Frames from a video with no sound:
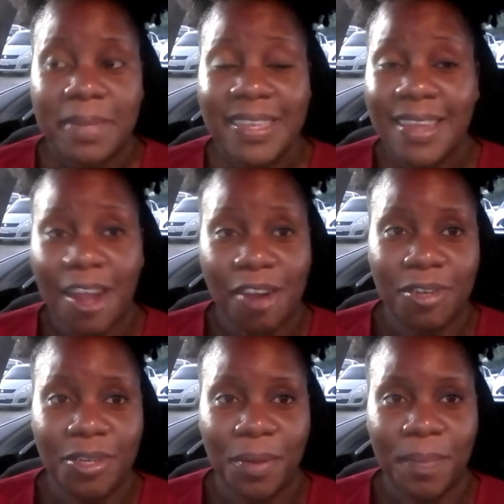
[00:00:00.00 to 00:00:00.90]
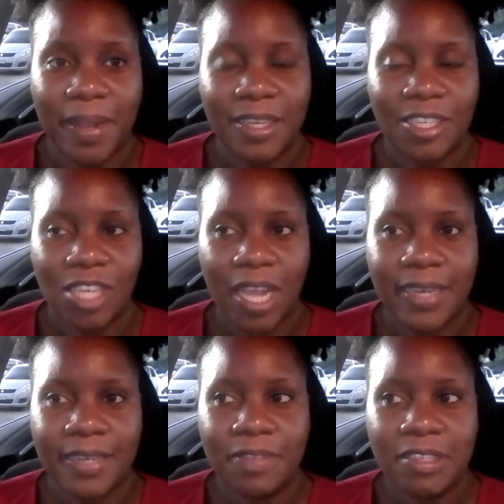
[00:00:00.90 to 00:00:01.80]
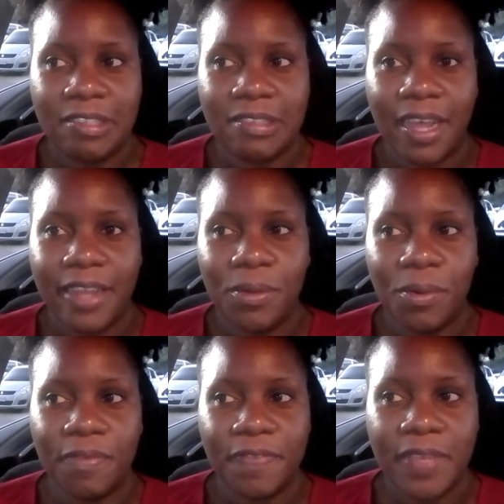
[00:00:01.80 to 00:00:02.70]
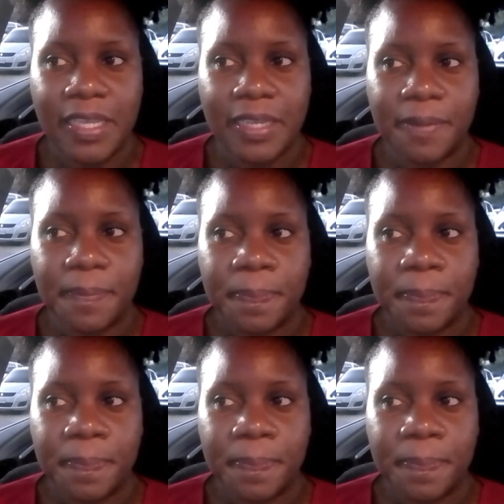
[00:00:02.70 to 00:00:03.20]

not run down marriage, and if it is, I don't feel.